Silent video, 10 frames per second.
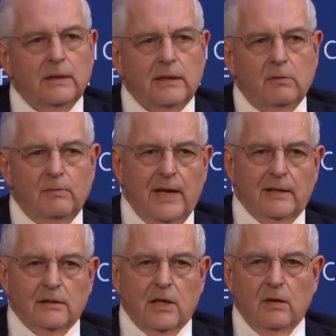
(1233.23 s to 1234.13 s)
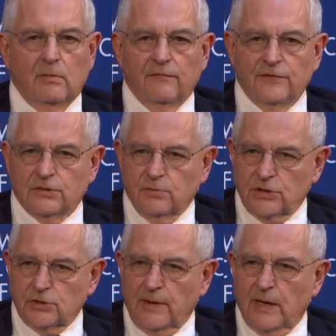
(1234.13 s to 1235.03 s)
they will be under the Home Office,
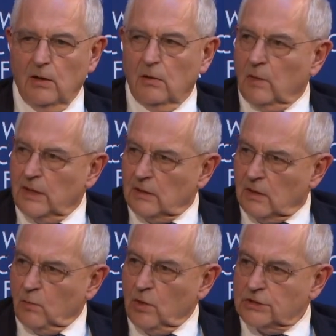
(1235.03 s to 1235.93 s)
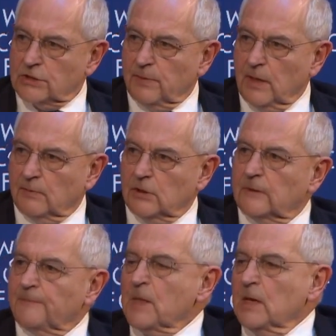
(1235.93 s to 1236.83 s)
which is by a long way the worst
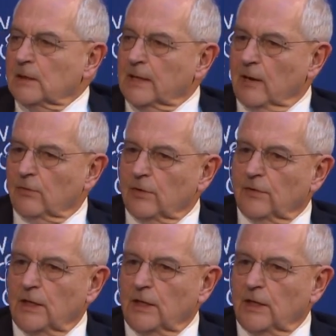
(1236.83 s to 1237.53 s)
department. Now,